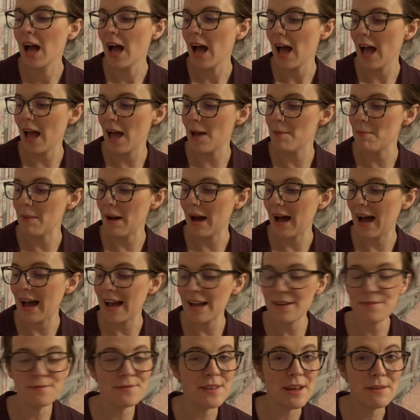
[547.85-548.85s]

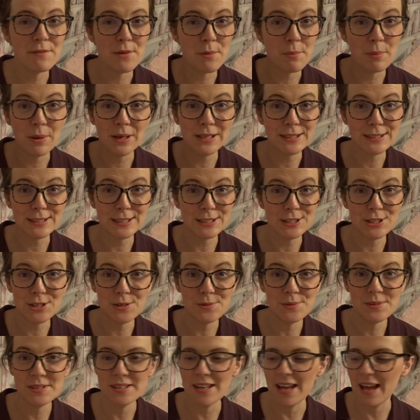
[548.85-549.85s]
I've never personally
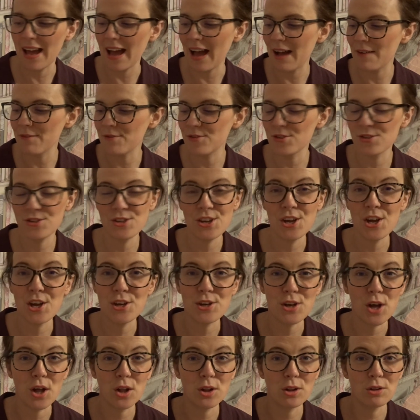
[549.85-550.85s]
used it. I've just
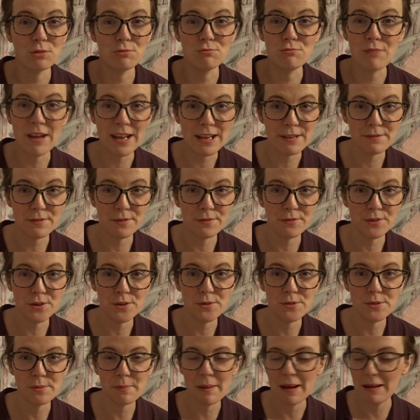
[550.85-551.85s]
heard rave
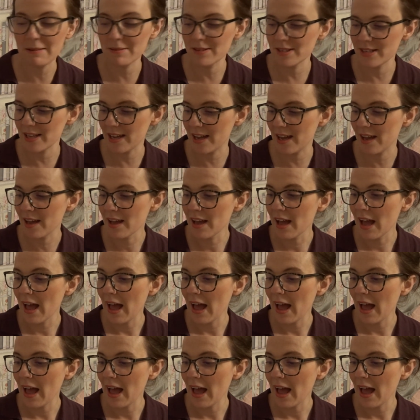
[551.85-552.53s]
reviews about it.